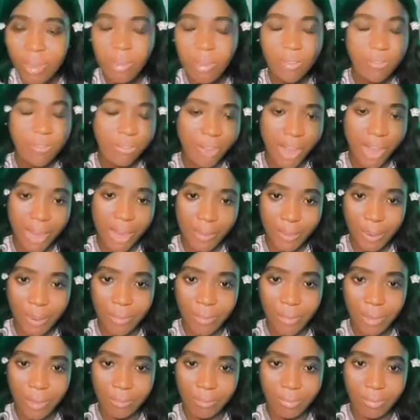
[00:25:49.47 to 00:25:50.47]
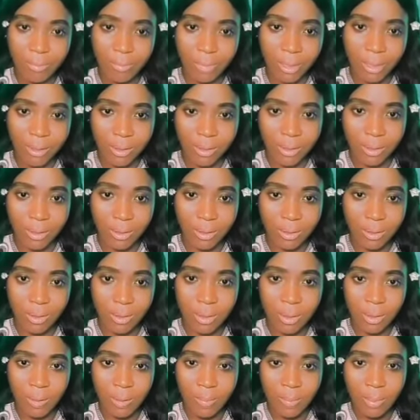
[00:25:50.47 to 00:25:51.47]
VIP mentees.
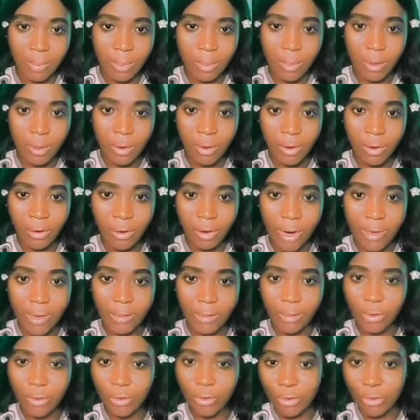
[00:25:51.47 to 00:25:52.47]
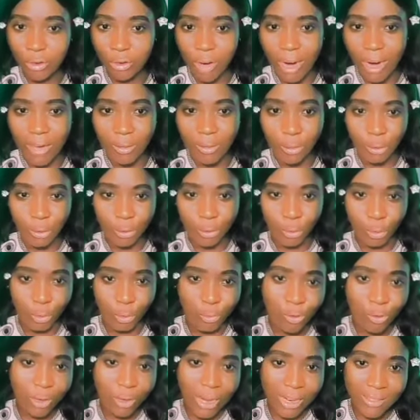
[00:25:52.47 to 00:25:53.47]
All right. So you guys on
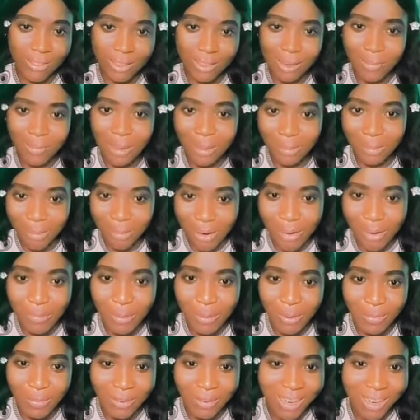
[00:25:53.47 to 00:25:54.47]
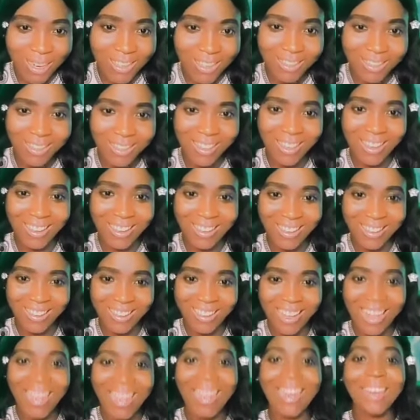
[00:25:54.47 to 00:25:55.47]
Zoom, you guys are my premium guys.
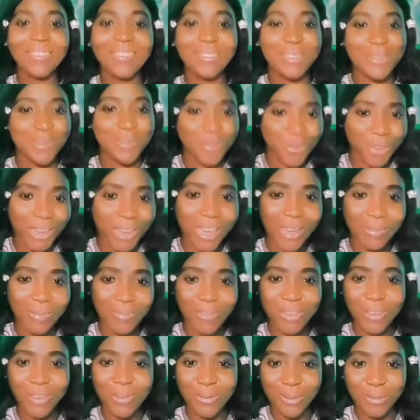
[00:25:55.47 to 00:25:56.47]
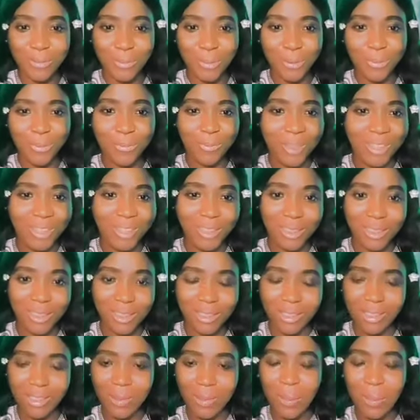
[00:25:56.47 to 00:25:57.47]
I have some VIP group of
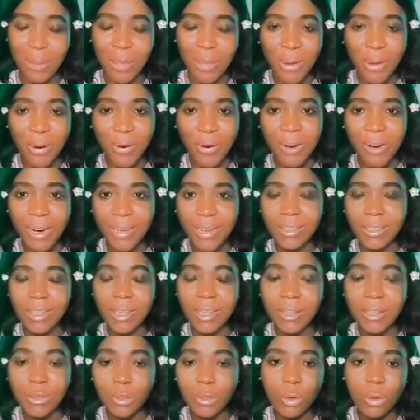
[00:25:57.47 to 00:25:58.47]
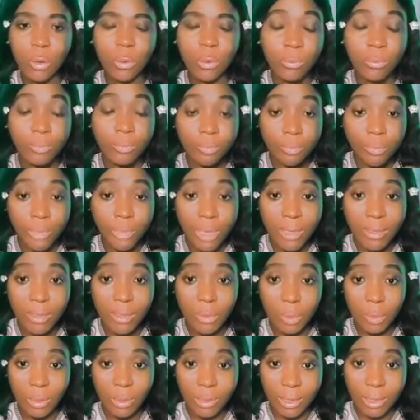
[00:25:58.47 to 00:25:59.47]
mentees. All right. So that
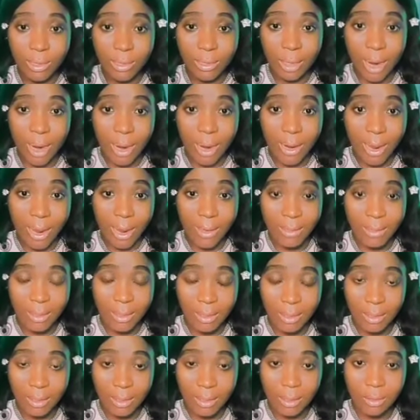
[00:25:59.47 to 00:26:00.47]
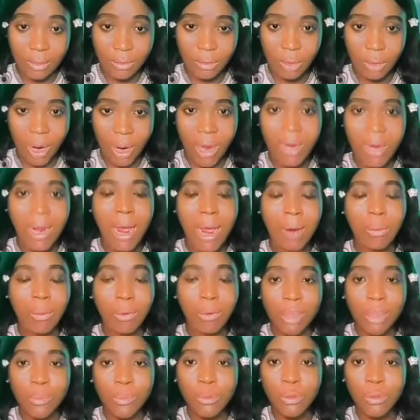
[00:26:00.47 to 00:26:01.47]
is what I did. And I
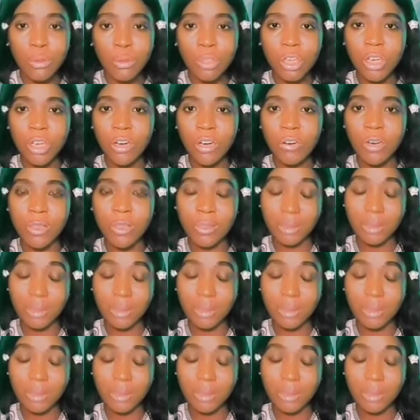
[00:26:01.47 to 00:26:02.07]
was able to generate